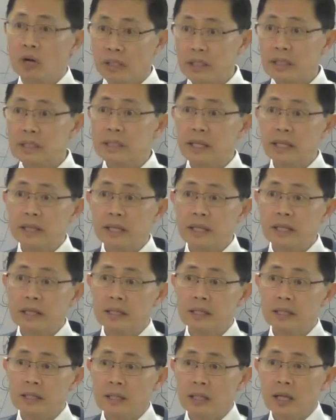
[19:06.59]
Understand that?
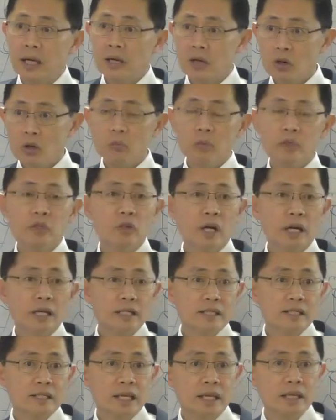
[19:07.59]
I hope when you
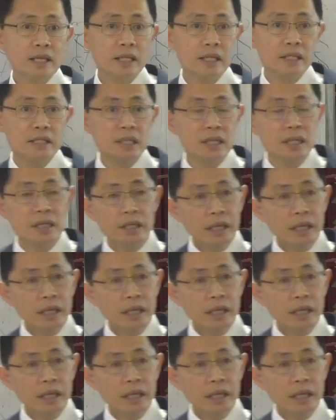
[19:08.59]
understand this.